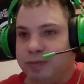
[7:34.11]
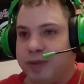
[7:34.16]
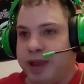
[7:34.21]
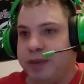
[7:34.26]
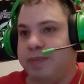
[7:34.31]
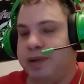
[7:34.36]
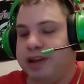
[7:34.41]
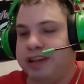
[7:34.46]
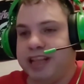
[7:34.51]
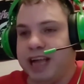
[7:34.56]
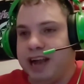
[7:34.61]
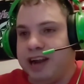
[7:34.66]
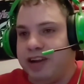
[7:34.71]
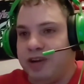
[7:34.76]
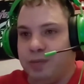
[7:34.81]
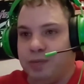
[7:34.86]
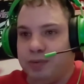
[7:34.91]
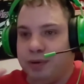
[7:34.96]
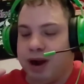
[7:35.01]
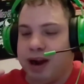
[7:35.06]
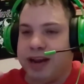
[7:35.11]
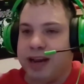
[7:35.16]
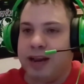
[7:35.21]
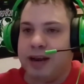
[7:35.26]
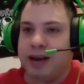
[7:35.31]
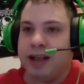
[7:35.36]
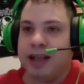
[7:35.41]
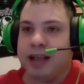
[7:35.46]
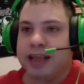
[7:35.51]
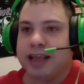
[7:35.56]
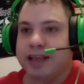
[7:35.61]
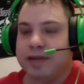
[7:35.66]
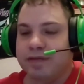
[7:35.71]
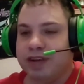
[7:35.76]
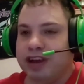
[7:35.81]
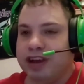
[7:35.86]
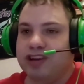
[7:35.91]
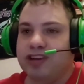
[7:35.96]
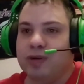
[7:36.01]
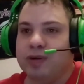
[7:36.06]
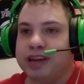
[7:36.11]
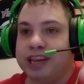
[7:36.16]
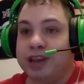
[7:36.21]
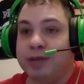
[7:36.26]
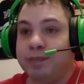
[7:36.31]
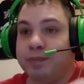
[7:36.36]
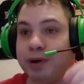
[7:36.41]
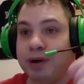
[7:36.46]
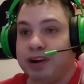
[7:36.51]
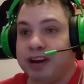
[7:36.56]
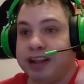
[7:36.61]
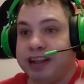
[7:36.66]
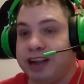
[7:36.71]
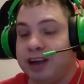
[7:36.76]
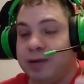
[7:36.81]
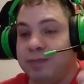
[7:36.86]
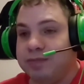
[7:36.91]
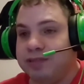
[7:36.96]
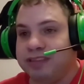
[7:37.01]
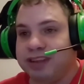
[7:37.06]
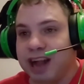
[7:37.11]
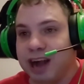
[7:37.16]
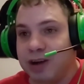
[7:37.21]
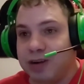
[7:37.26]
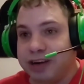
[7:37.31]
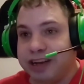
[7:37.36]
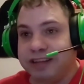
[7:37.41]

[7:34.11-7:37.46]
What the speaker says: Maybe Daniel Bryan, even though he barely comes out,